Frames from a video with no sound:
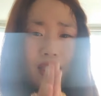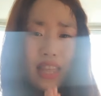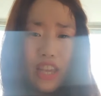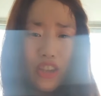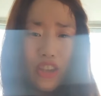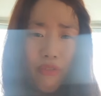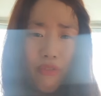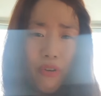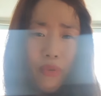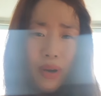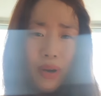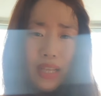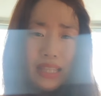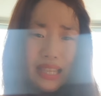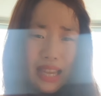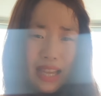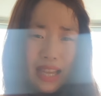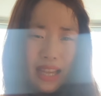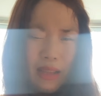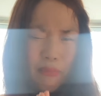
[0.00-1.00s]
Thank you for
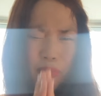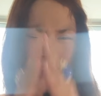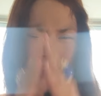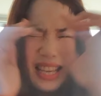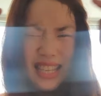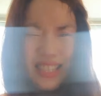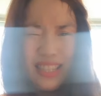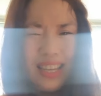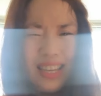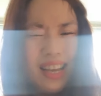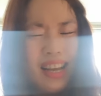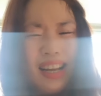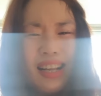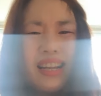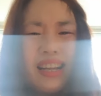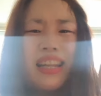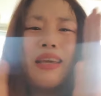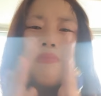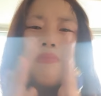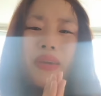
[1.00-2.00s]
watching and please
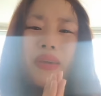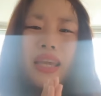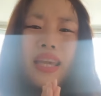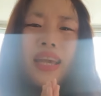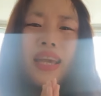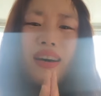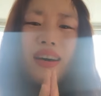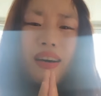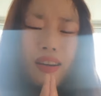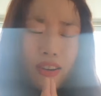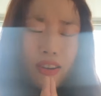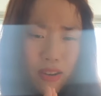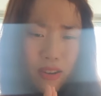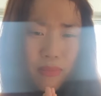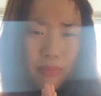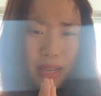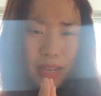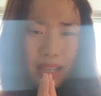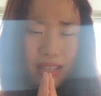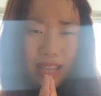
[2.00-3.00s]
leave me a
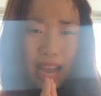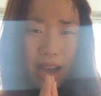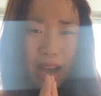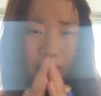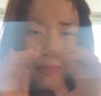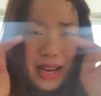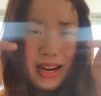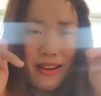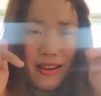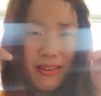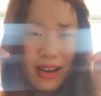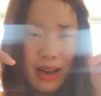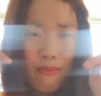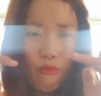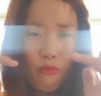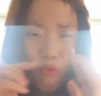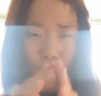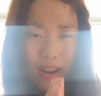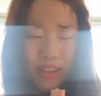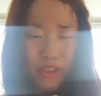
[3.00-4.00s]
comment down below.
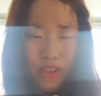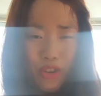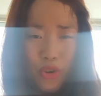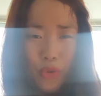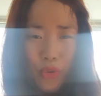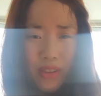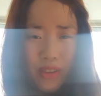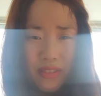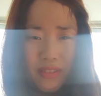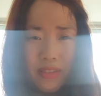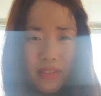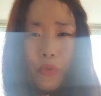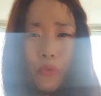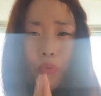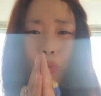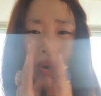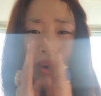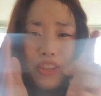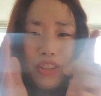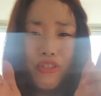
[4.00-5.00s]
I'm really curious
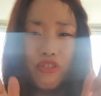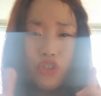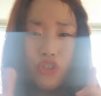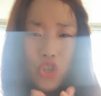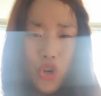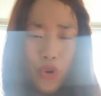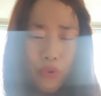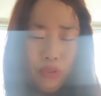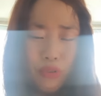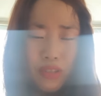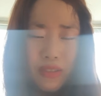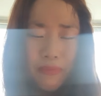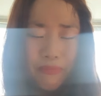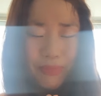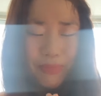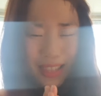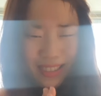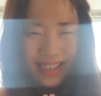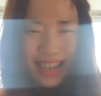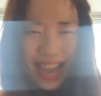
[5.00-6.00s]
what you chose.
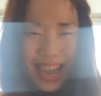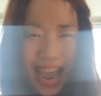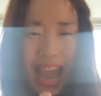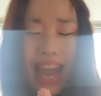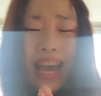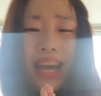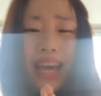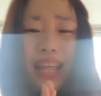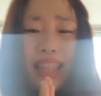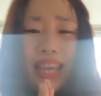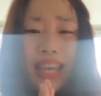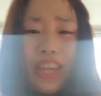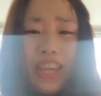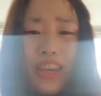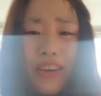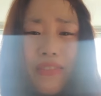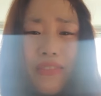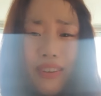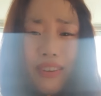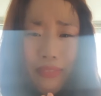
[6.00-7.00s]
Okay, thank
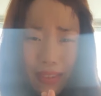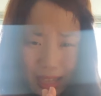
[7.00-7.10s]
you.